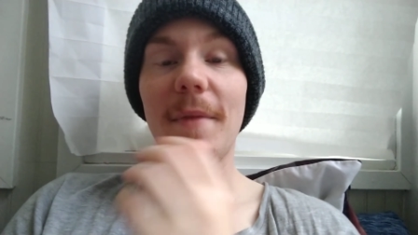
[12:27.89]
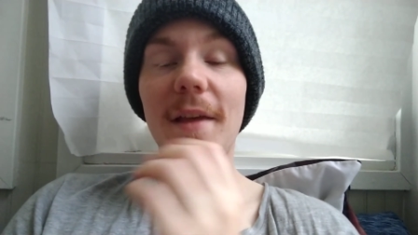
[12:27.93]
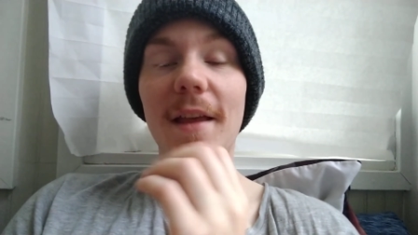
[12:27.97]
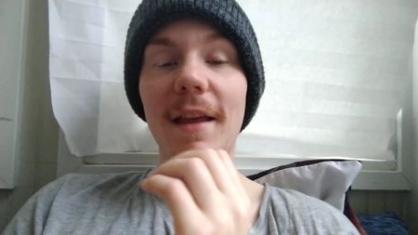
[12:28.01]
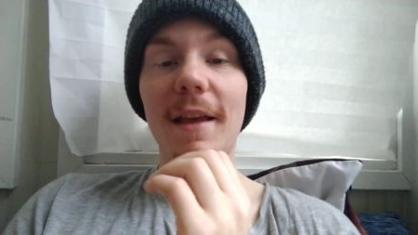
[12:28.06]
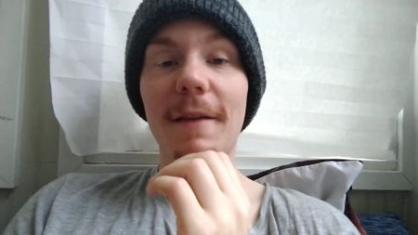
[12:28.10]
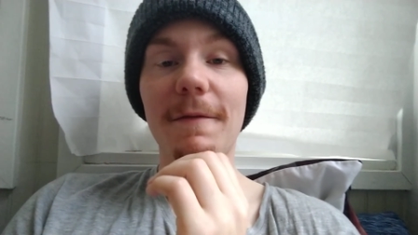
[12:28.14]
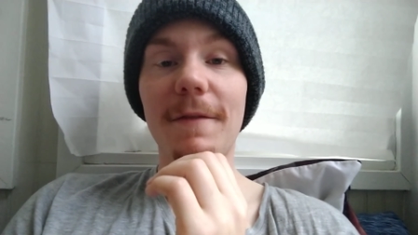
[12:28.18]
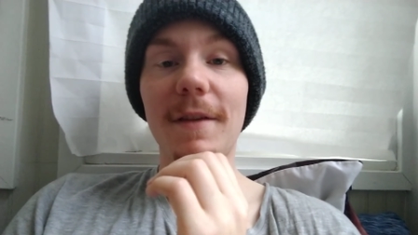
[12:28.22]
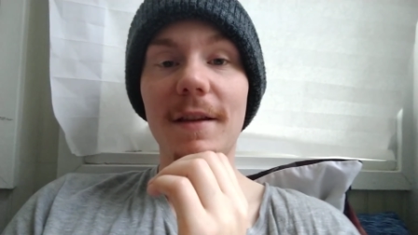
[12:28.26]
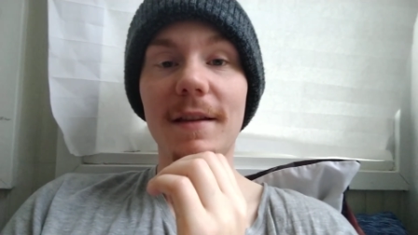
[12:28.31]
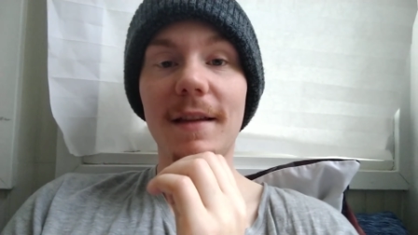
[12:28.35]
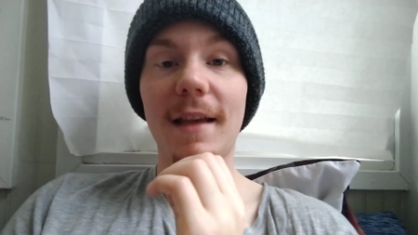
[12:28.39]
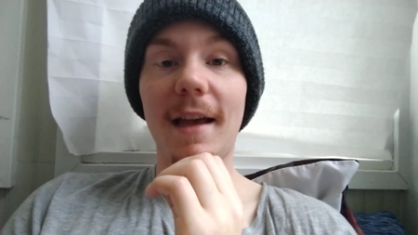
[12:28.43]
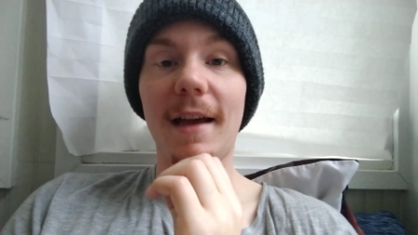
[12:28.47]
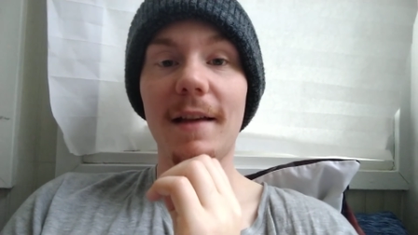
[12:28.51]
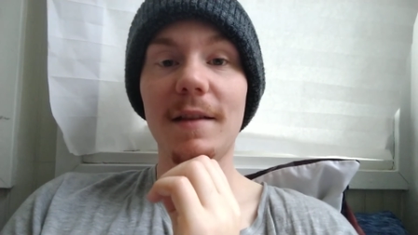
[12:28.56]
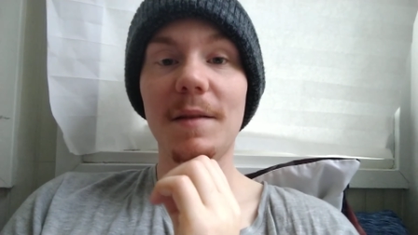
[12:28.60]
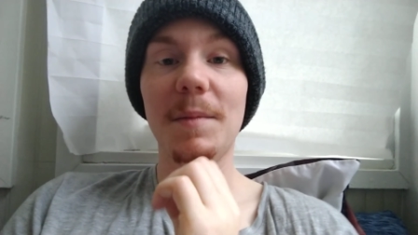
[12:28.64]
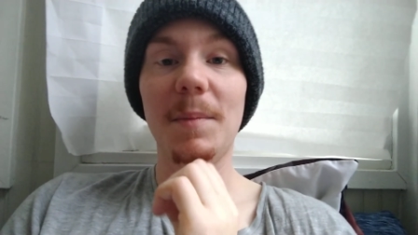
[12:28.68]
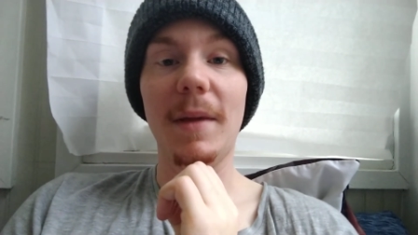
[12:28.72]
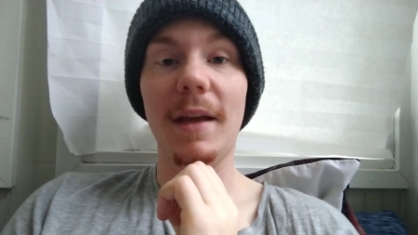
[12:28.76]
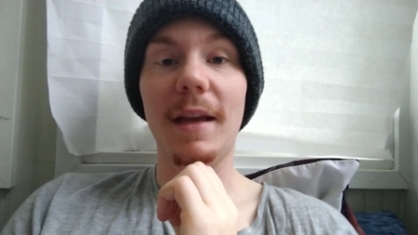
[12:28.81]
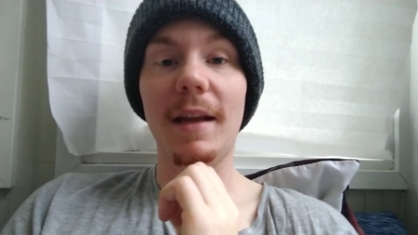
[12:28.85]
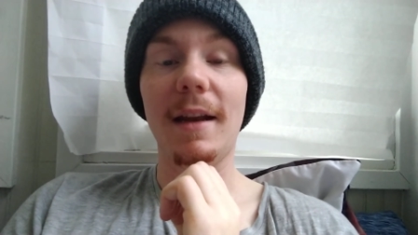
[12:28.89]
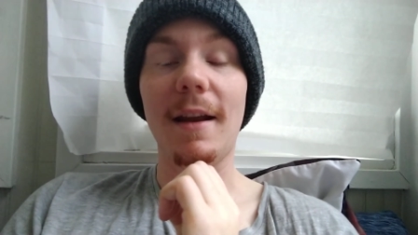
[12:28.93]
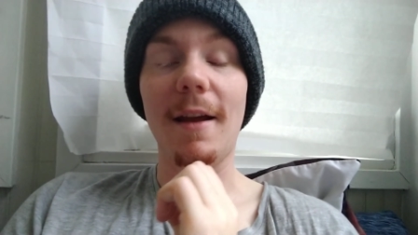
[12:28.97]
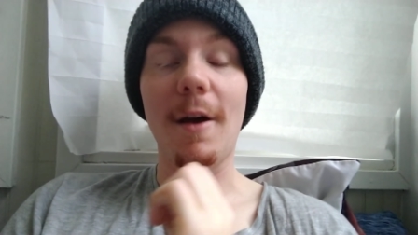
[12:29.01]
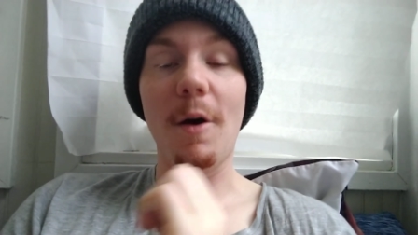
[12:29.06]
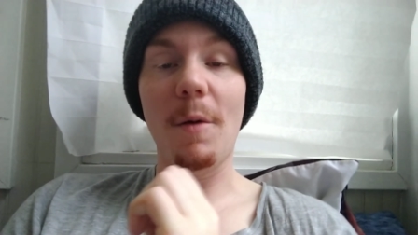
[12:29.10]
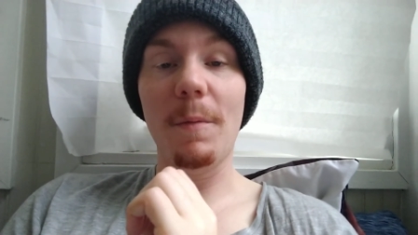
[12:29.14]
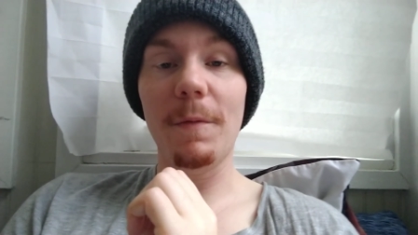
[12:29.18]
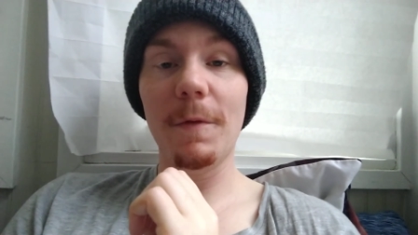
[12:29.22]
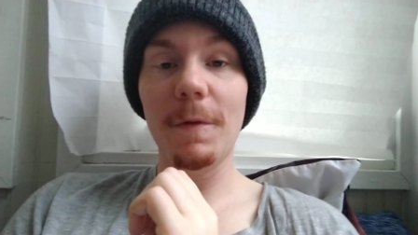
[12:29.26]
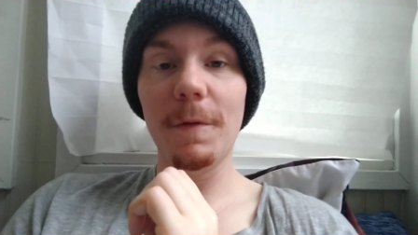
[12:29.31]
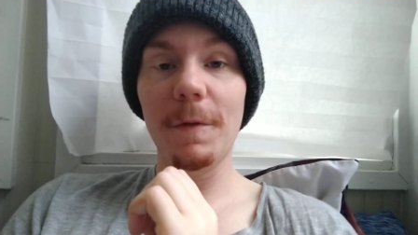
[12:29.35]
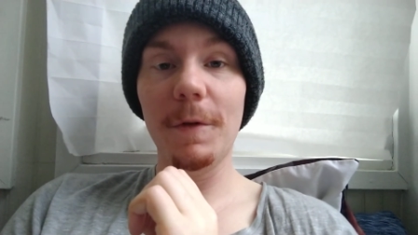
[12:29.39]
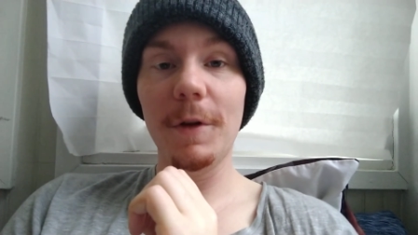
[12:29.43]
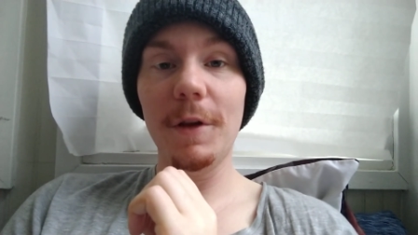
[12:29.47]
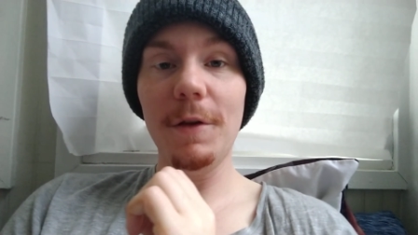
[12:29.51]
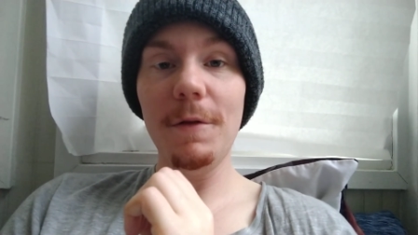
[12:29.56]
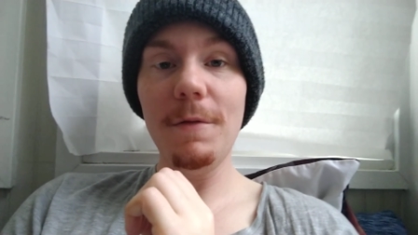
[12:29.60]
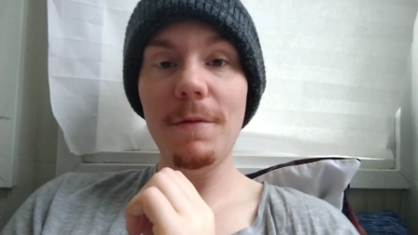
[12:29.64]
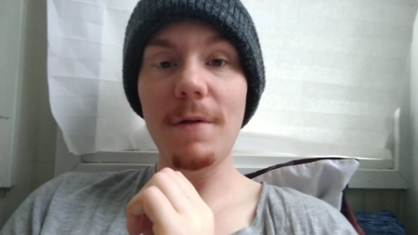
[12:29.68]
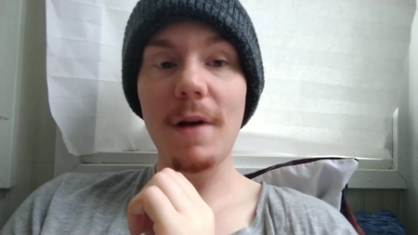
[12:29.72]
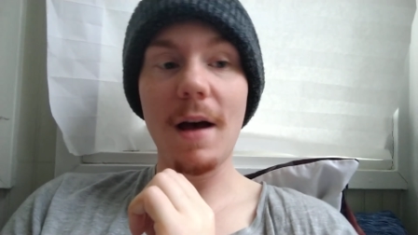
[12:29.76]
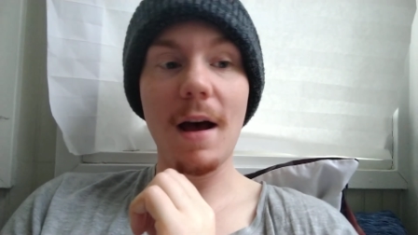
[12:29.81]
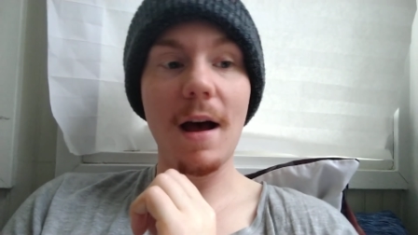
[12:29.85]
If this has been helpful for
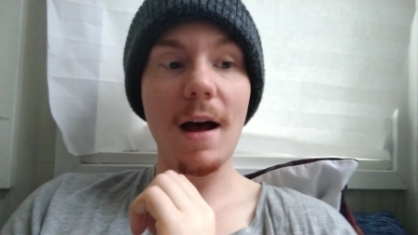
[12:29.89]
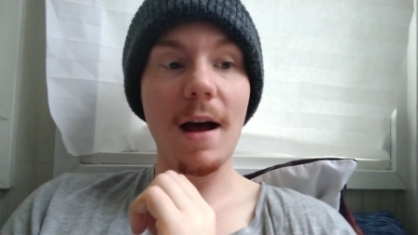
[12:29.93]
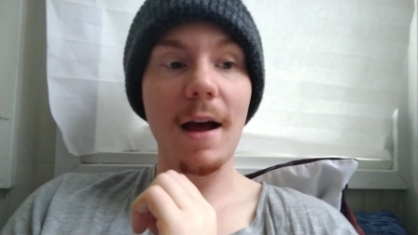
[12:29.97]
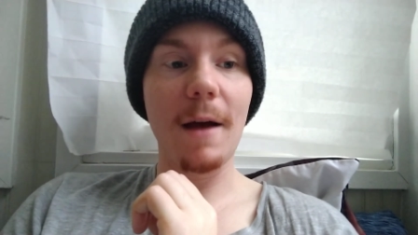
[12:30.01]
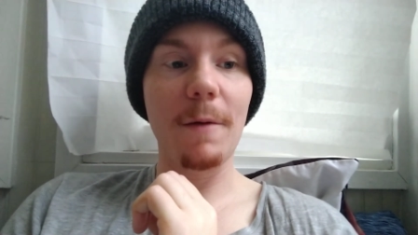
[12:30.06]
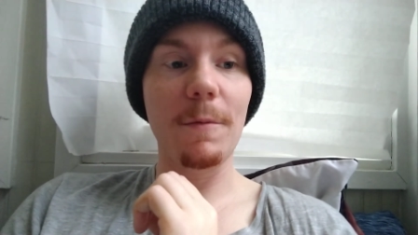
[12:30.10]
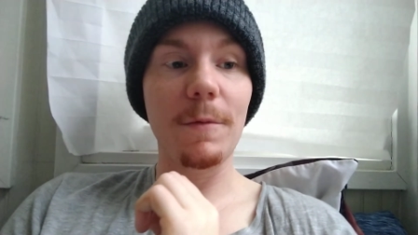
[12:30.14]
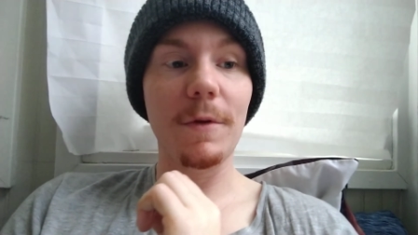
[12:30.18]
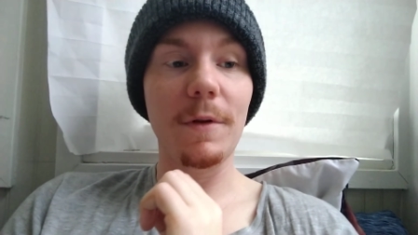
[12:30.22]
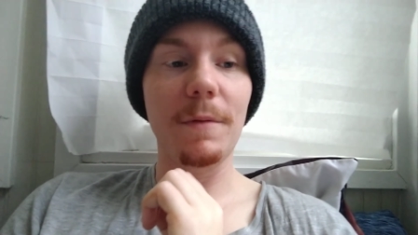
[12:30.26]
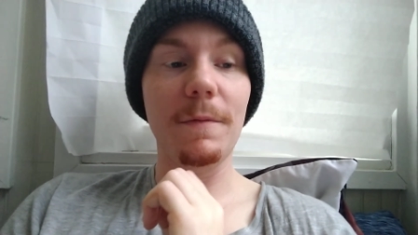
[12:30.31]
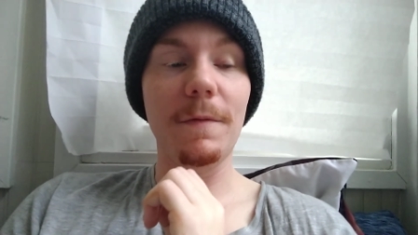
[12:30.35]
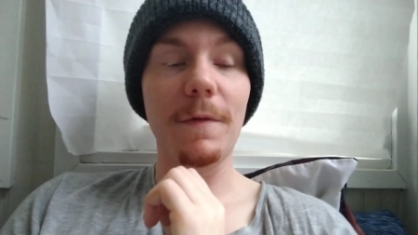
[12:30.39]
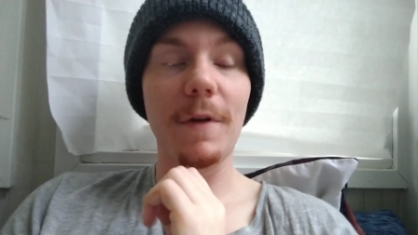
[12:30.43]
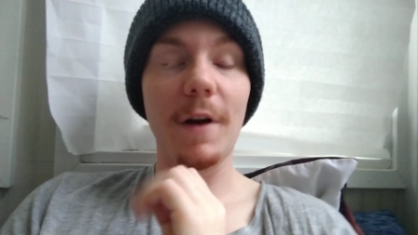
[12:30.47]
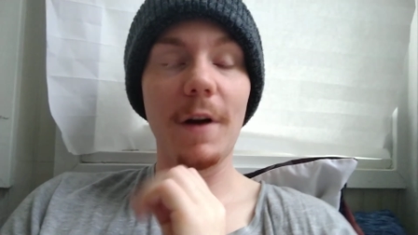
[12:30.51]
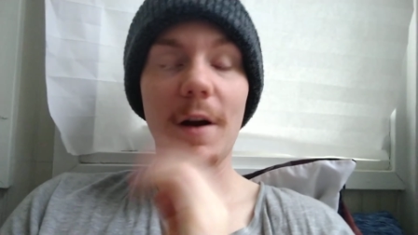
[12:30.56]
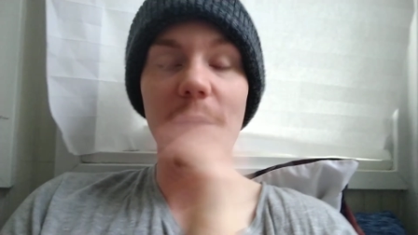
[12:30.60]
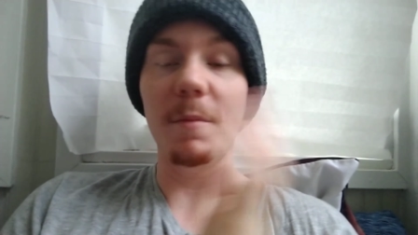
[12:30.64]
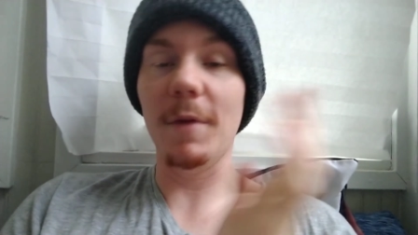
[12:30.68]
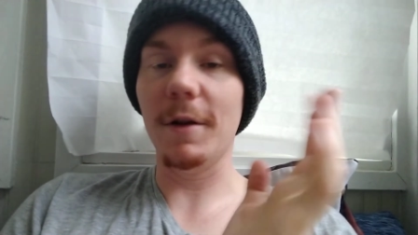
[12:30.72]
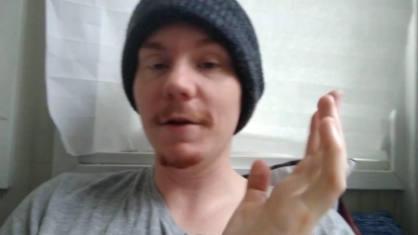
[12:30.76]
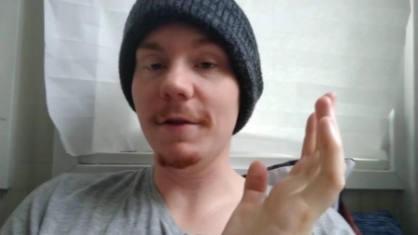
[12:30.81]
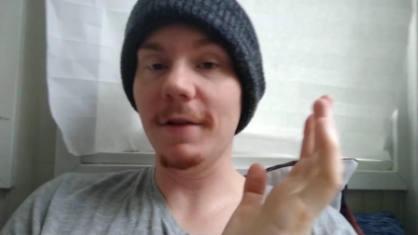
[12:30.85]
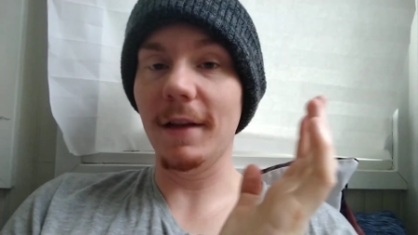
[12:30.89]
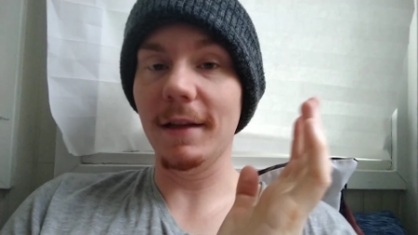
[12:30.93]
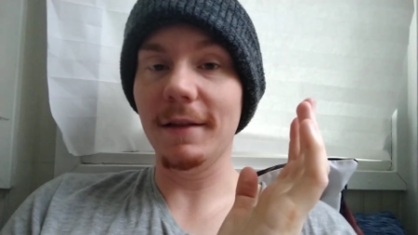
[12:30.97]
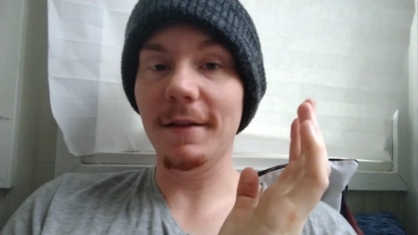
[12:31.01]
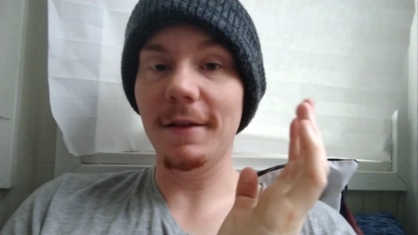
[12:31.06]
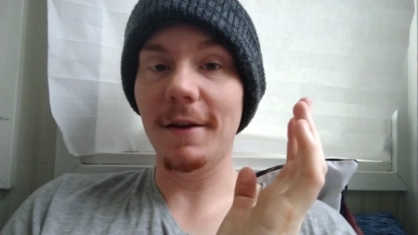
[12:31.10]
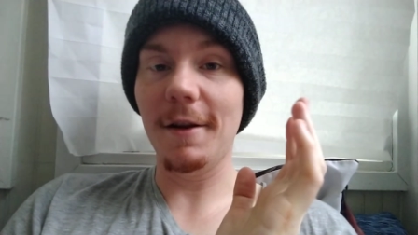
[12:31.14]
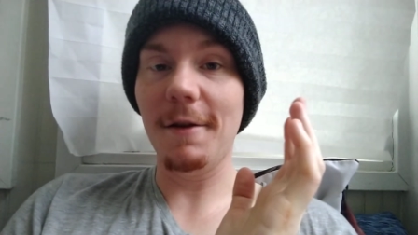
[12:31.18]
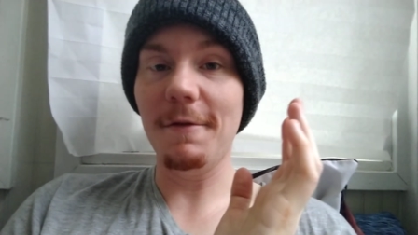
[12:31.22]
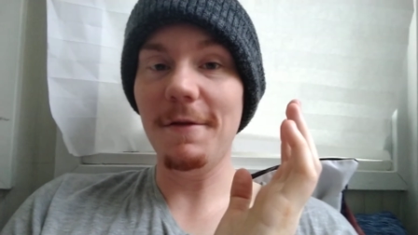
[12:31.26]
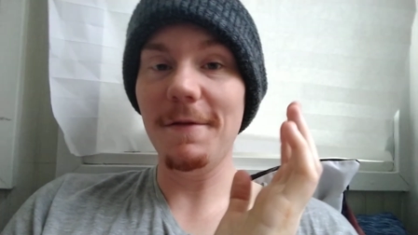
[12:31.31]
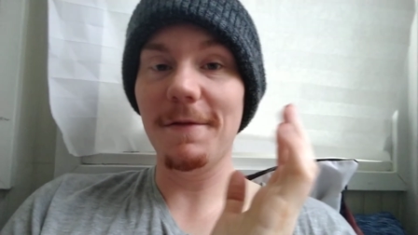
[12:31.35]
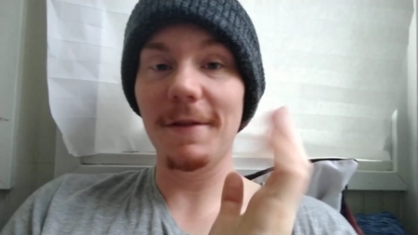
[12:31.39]
you, I would very much like to know.